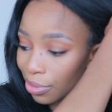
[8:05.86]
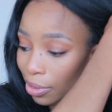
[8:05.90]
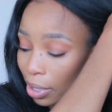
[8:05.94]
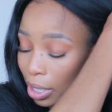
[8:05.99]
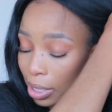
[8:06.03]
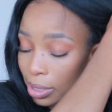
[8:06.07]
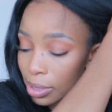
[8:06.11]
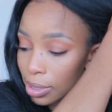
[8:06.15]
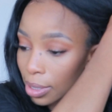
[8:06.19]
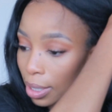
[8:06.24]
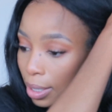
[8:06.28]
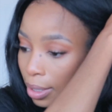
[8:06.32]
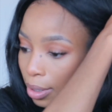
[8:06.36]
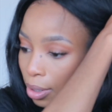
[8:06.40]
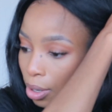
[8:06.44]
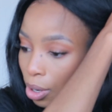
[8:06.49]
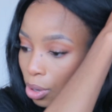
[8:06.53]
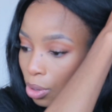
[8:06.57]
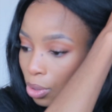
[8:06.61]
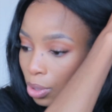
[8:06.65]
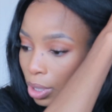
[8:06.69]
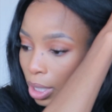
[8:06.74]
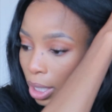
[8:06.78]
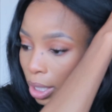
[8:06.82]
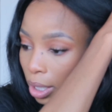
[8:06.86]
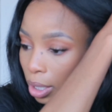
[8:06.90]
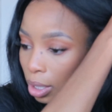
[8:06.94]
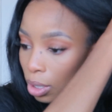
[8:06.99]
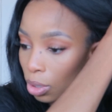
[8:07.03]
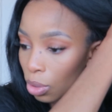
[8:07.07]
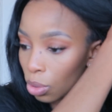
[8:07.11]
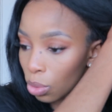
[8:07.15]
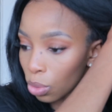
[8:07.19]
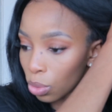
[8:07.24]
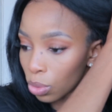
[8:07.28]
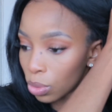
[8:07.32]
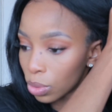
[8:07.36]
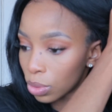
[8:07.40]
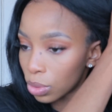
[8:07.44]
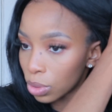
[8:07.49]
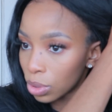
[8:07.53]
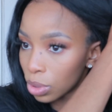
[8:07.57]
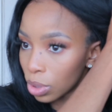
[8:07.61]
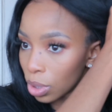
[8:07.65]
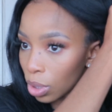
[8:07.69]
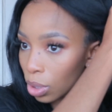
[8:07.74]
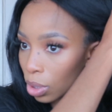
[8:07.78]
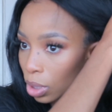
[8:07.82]
for, I was like, okay, cool,
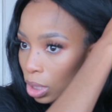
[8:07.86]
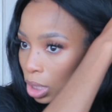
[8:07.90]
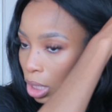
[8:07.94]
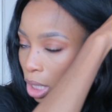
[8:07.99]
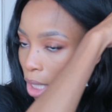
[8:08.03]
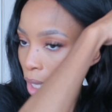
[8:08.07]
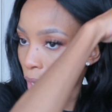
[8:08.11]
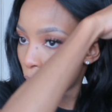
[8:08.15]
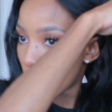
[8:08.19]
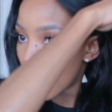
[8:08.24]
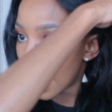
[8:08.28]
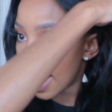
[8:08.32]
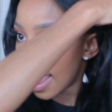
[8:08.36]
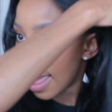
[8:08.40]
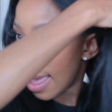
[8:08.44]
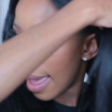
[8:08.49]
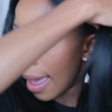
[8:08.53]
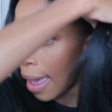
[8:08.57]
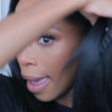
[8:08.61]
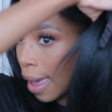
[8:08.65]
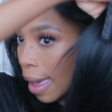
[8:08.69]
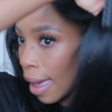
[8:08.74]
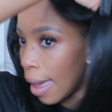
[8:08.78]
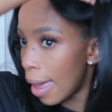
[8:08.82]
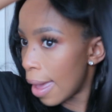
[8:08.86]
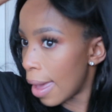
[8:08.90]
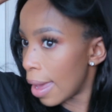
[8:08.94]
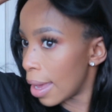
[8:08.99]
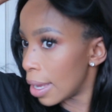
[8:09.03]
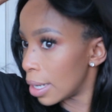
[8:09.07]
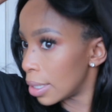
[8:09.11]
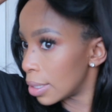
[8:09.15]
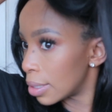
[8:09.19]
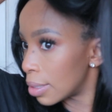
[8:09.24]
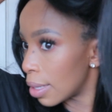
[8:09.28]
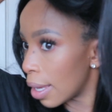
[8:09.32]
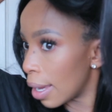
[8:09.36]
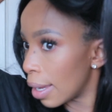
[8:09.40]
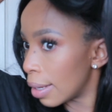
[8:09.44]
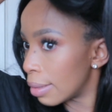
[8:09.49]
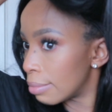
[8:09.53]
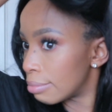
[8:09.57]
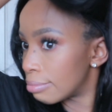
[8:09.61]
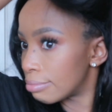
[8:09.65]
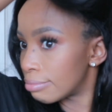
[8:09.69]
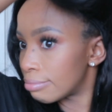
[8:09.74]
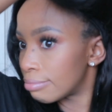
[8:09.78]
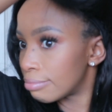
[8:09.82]
you know. And
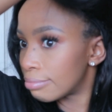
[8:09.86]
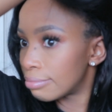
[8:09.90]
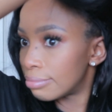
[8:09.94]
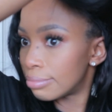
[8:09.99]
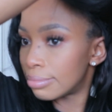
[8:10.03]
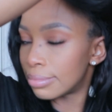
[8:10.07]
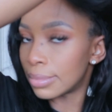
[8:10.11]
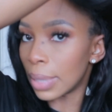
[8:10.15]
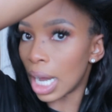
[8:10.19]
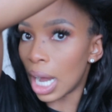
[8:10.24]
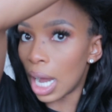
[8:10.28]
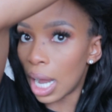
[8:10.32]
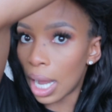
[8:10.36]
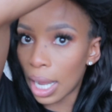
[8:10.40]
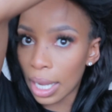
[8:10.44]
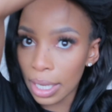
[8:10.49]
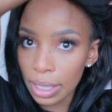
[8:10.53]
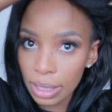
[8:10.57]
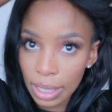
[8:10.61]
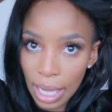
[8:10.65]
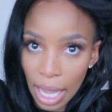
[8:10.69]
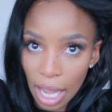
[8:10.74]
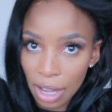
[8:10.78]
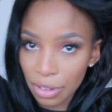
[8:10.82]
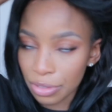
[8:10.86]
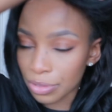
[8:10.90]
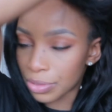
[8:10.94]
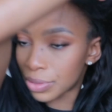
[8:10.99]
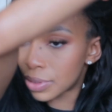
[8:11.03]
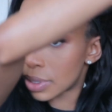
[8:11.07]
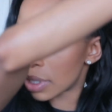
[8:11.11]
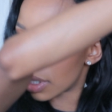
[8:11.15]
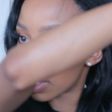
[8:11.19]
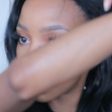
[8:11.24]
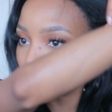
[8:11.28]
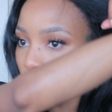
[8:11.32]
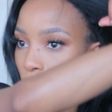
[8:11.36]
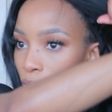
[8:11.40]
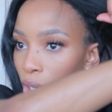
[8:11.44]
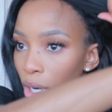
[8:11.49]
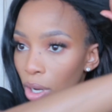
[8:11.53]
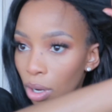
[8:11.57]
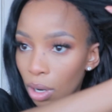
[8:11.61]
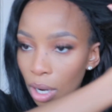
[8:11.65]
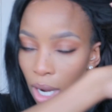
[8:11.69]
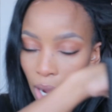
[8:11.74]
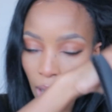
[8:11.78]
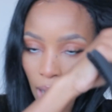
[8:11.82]
then I left, you
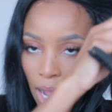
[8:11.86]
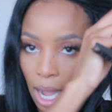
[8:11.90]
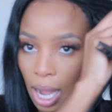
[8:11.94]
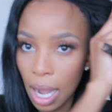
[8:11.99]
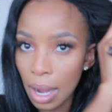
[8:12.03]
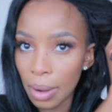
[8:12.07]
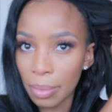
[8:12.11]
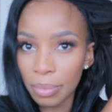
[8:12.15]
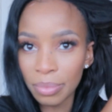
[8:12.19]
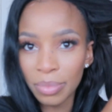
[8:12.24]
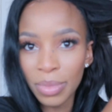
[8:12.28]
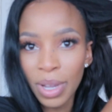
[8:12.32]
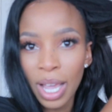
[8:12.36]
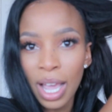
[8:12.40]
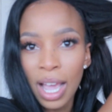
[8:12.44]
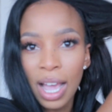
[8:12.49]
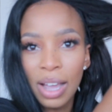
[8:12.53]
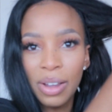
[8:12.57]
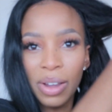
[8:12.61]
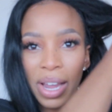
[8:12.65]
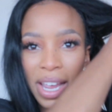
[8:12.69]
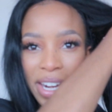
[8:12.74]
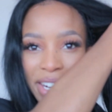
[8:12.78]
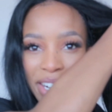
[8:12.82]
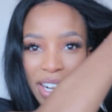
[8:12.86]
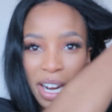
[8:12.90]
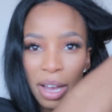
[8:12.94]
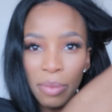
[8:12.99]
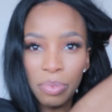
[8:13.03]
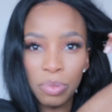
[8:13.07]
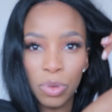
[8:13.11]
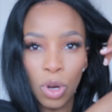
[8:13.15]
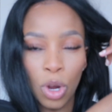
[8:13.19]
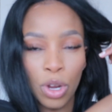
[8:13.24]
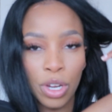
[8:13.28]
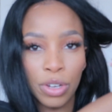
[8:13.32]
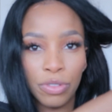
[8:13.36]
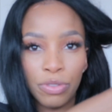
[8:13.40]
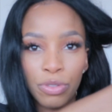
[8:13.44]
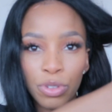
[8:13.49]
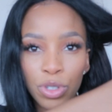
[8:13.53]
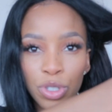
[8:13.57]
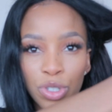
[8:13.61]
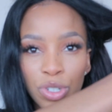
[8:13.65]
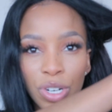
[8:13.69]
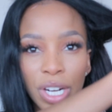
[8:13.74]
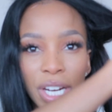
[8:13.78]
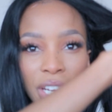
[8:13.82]
know. Ended up going
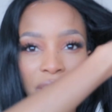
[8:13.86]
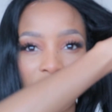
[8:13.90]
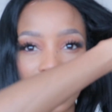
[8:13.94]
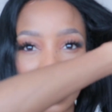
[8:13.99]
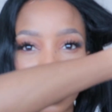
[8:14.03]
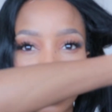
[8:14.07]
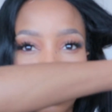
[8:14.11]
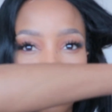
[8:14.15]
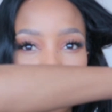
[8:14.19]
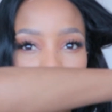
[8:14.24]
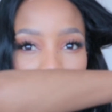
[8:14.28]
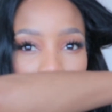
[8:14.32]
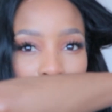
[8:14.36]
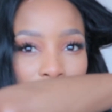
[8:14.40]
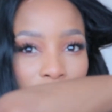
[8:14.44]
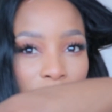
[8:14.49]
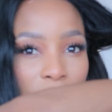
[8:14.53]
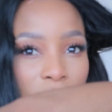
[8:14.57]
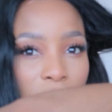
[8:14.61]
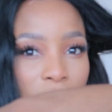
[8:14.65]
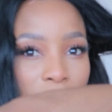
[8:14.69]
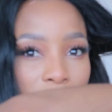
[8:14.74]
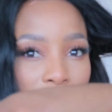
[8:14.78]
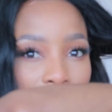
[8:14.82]
for drinks with